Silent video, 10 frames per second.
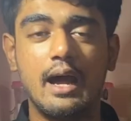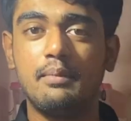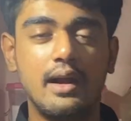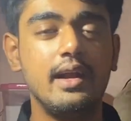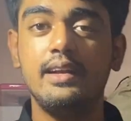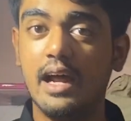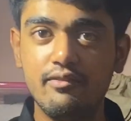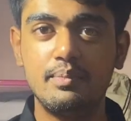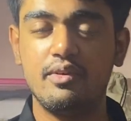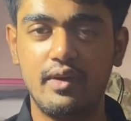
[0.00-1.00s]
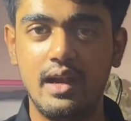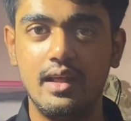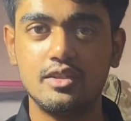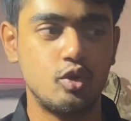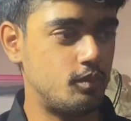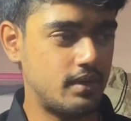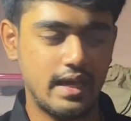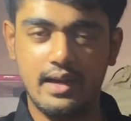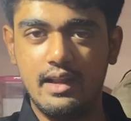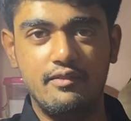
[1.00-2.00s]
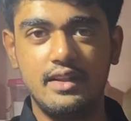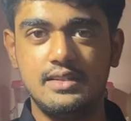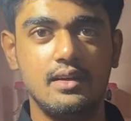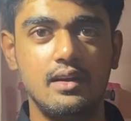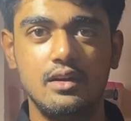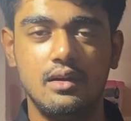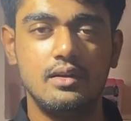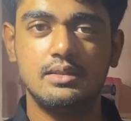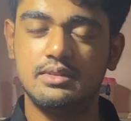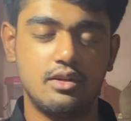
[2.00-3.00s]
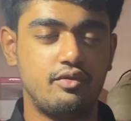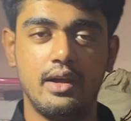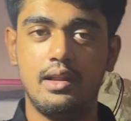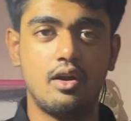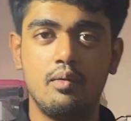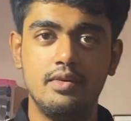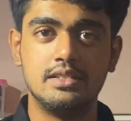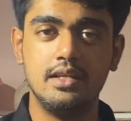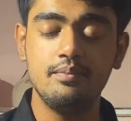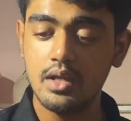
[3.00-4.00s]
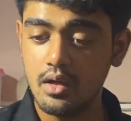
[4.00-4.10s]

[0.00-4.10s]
I'm currently done with my final year, so I read every single subject of final year, obviously.